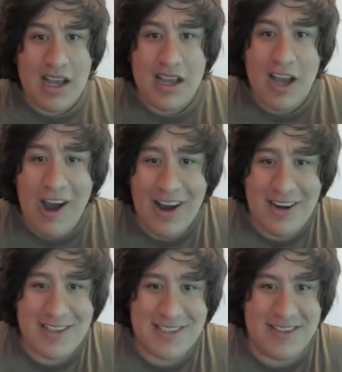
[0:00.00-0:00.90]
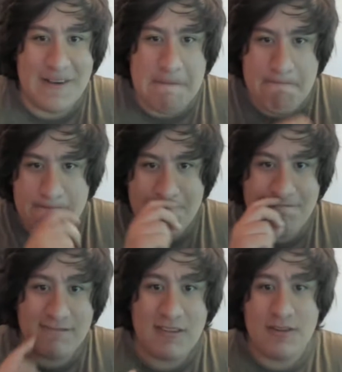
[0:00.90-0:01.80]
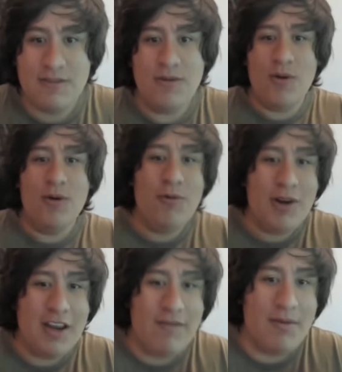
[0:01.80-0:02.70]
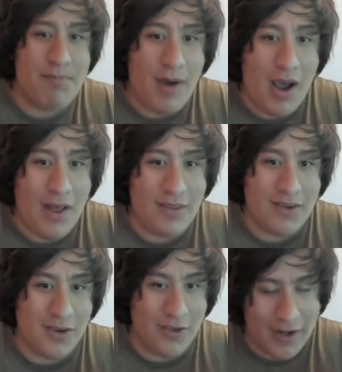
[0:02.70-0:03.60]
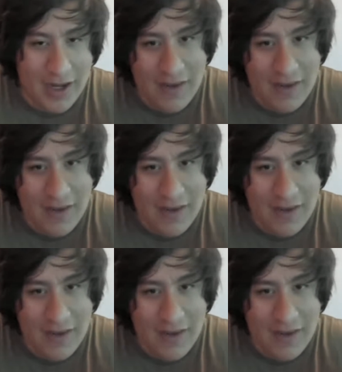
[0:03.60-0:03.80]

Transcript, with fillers: Honestly, who would even bother? Like, if